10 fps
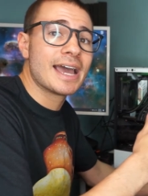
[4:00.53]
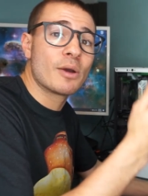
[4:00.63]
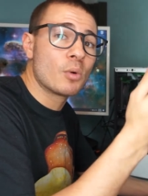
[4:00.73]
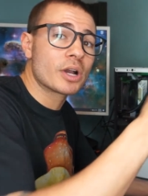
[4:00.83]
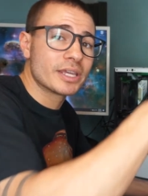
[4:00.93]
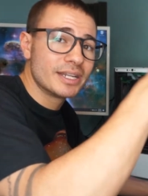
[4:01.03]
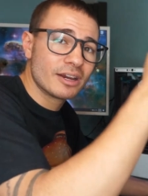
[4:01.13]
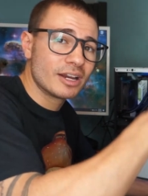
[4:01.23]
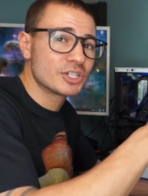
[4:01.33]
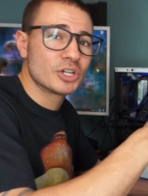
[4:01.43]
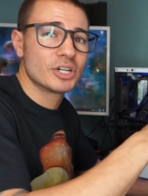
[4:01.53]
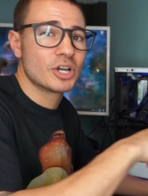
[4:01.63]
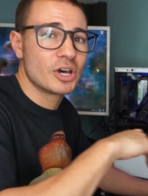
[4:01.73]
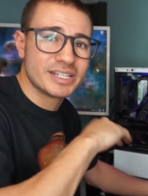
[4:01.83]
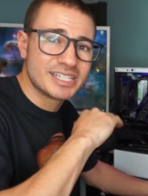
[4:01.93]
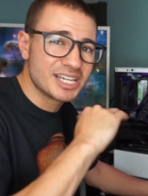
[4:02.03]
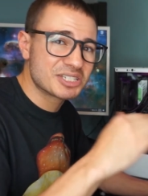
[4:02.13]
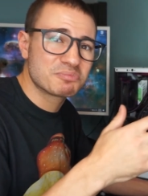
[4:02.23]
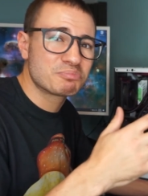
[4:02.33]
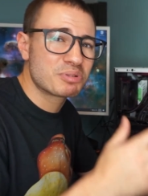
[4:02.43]
I walk into here, I turn it on, it
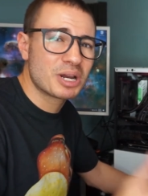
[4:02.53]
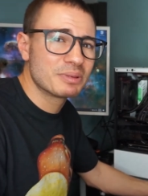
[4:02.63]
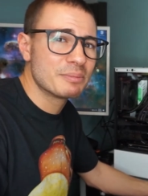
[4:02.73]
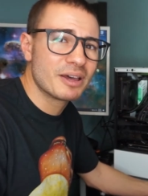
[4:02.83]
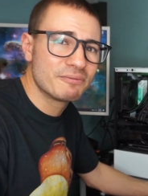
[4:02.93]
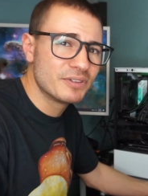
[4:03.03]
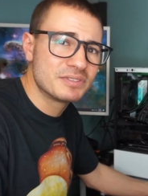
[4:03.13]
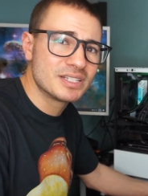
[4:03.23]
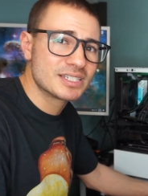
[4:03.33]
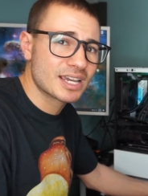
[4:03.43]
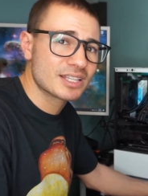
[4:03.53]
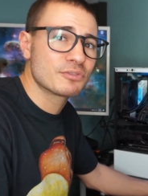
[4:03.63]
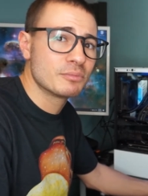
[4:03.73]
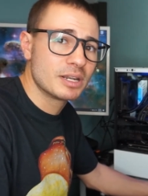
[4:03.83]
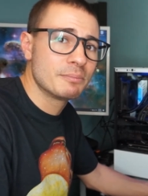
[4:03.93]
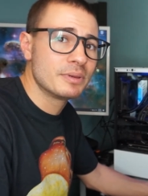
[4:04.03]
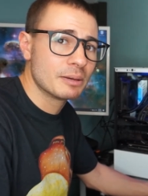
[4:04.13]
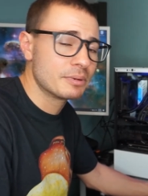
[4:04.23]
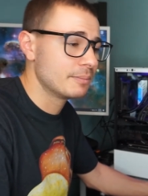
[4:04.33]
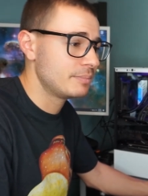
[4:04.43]
takes probably about 15 seconds for me to be
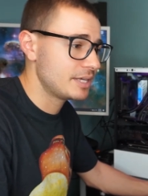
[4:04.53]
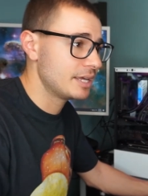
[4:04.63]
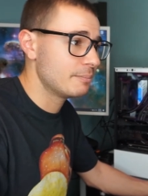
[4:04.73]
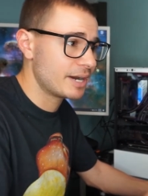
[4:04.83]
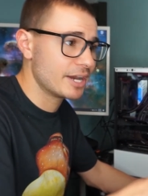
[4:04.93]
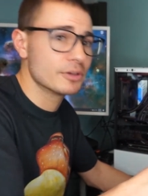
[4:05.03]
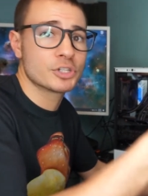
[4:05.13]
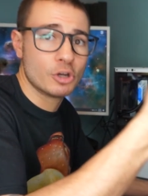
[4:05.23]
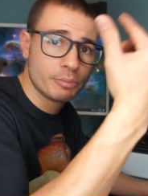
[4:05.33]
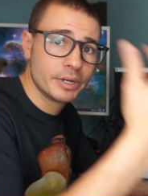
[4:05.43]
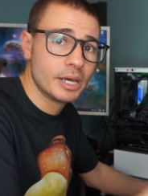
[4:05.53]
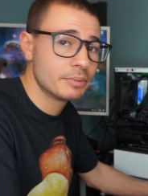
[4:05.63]
able to be in BIOS and open up.